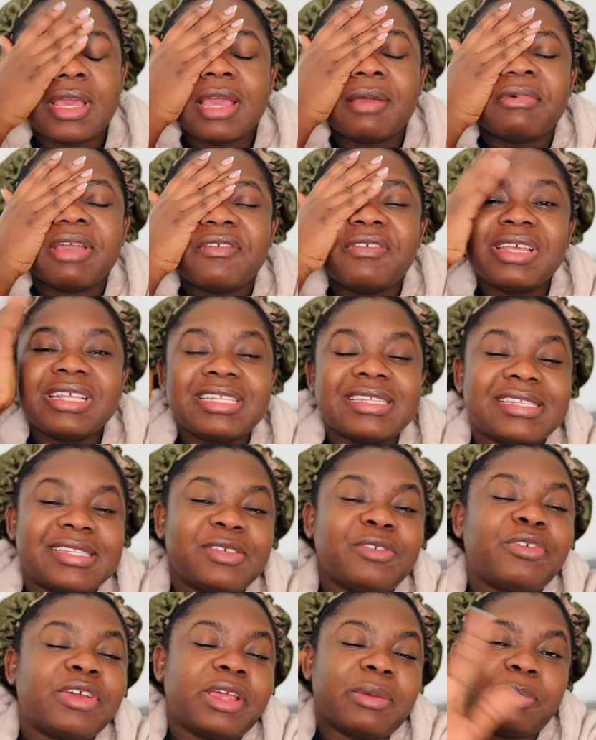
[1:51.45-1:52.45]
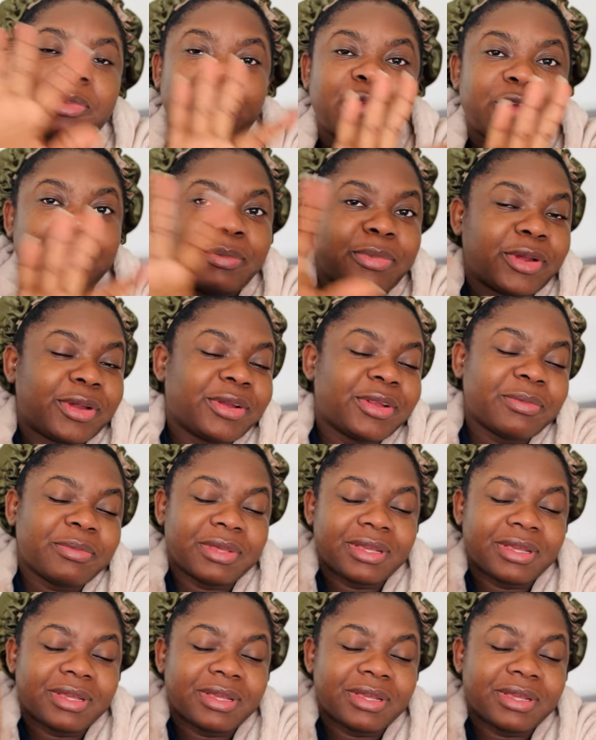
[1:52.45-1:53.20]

My face is still very puffy, pardon me,